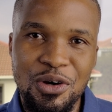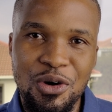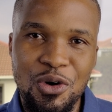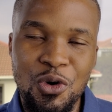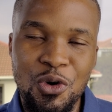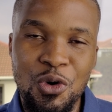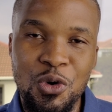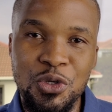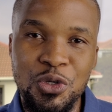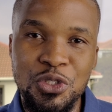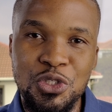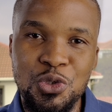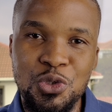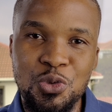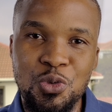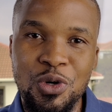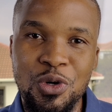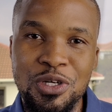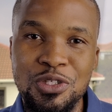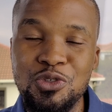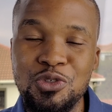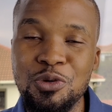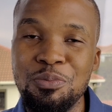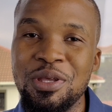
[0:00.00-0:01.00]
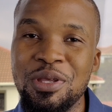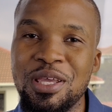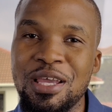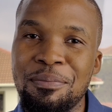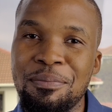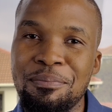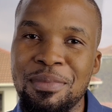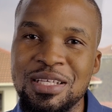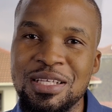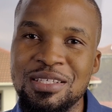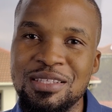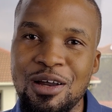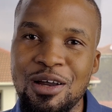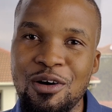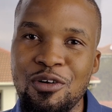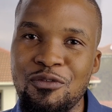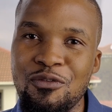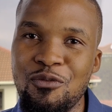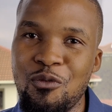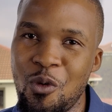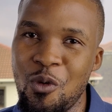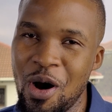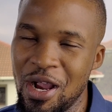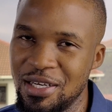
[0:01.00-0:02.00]
or do you want to be a master
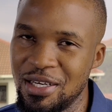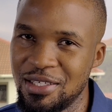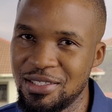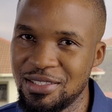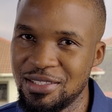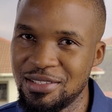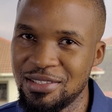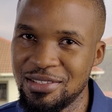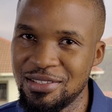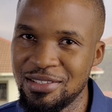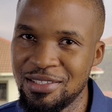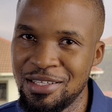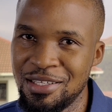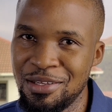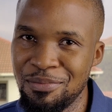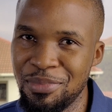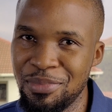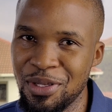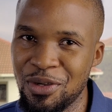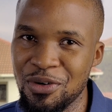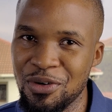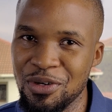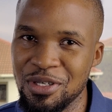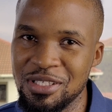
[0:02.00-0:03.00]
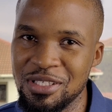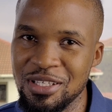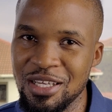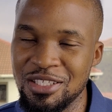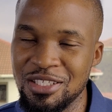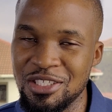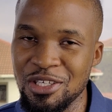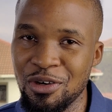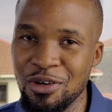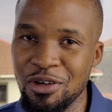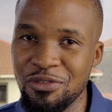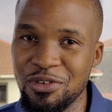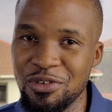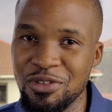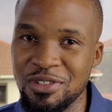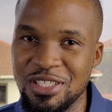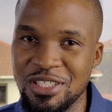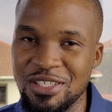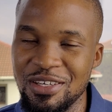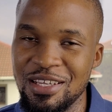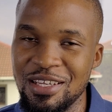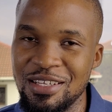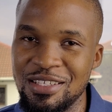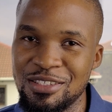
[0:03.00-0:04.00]
of one? Because a jack of all
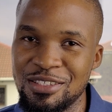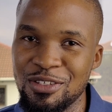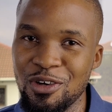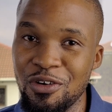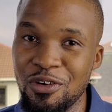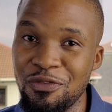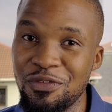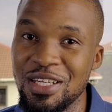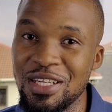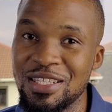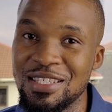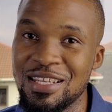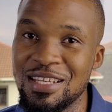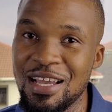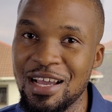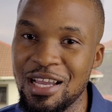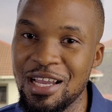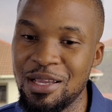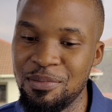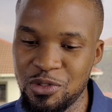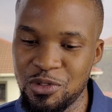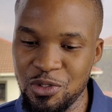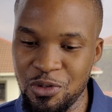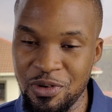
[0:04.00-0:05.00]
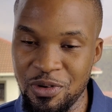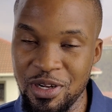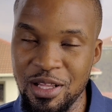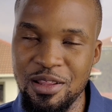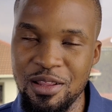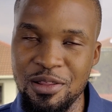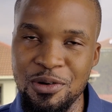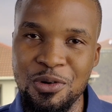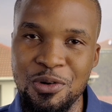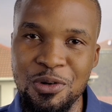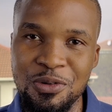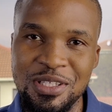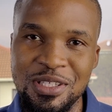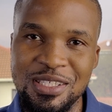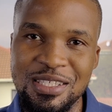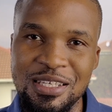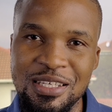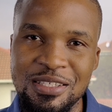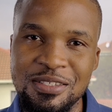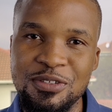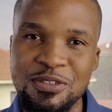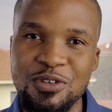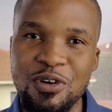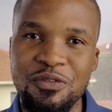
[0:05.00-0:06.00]
trades is oftentimes, or rather the quote
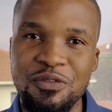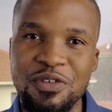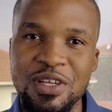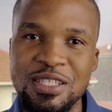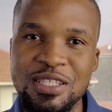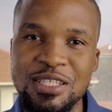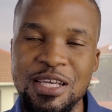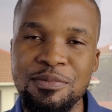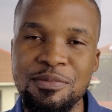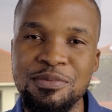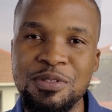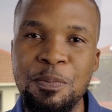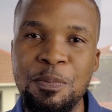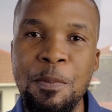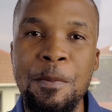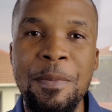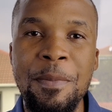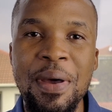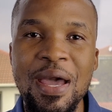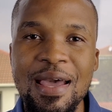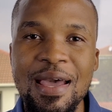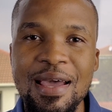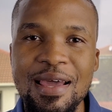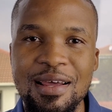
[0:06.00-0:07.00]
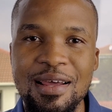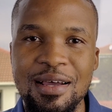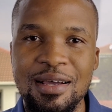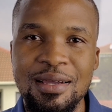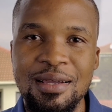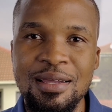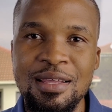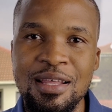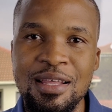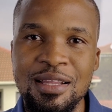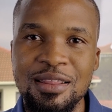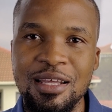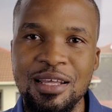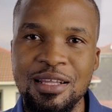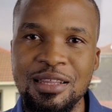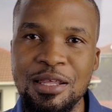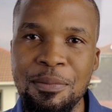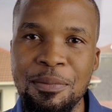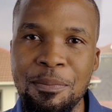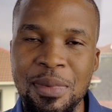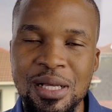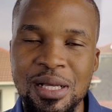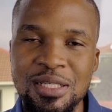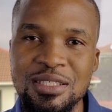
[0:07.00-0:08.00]
says, it's oftentimes better than
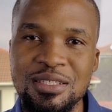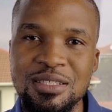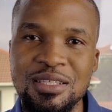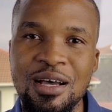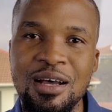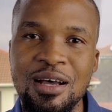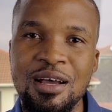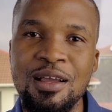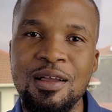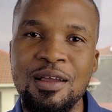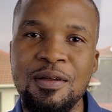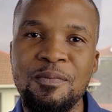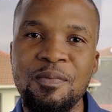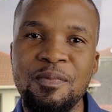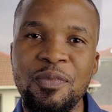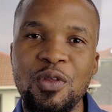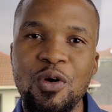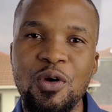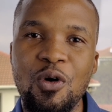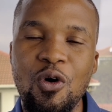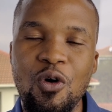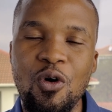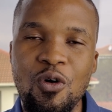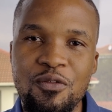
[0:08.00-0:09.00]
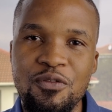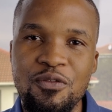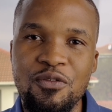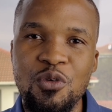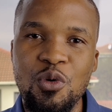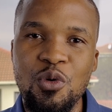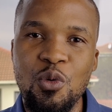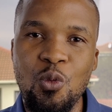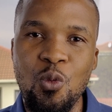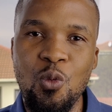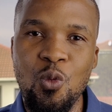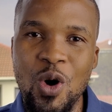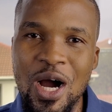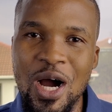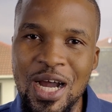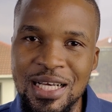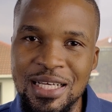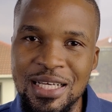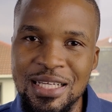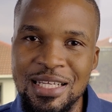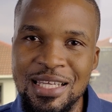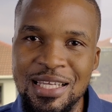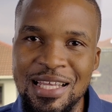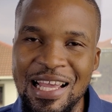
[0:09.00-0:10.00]
the master of
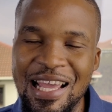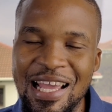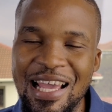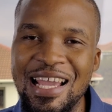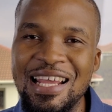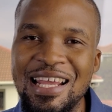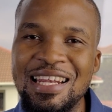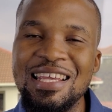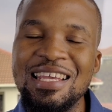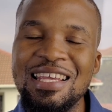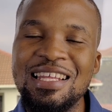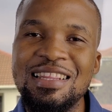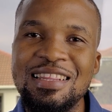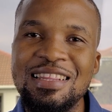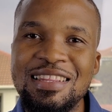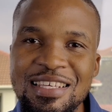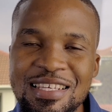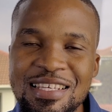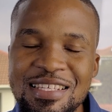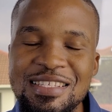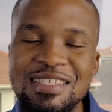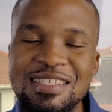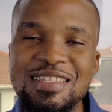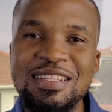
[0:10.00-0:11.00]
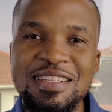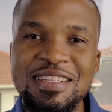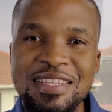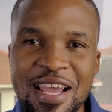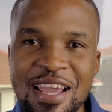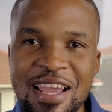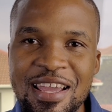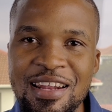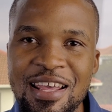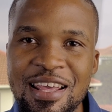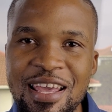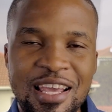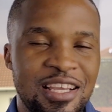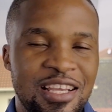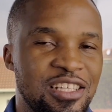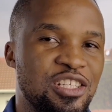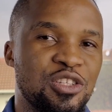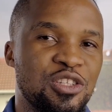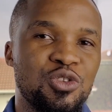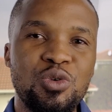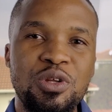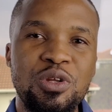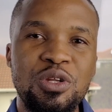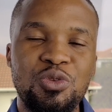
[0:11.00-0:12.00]
one. And in this day and age,
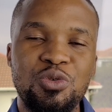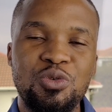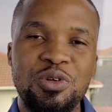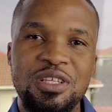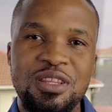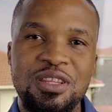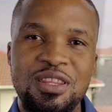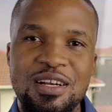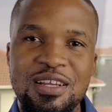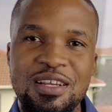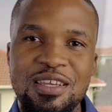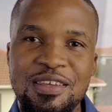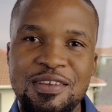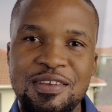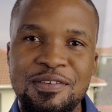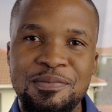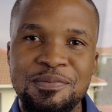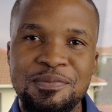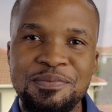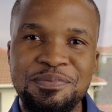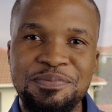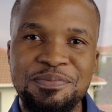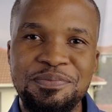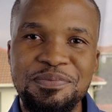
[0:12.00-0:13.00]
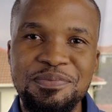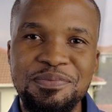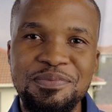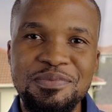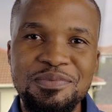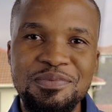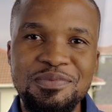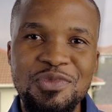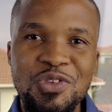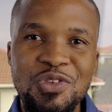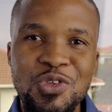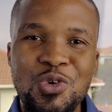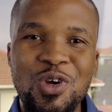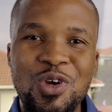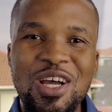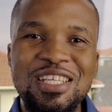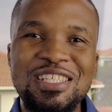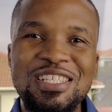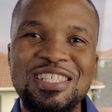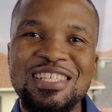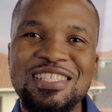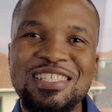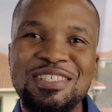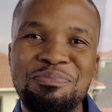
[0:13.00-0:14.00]
in 2023, You
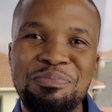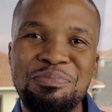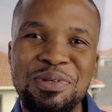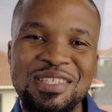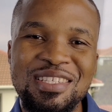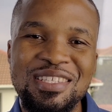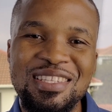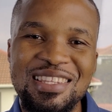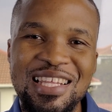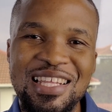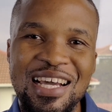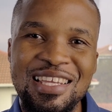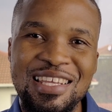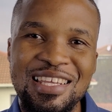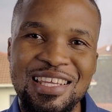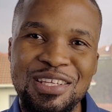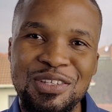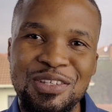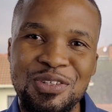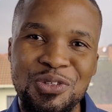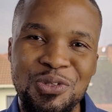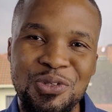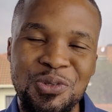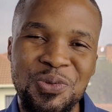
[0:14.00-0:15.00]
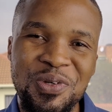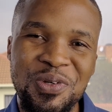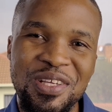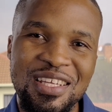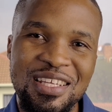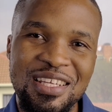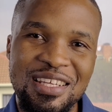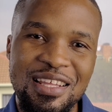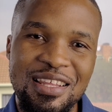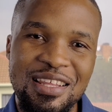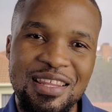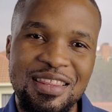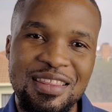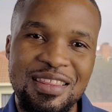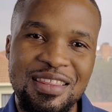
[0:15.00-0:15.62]
can't just be stuck in doing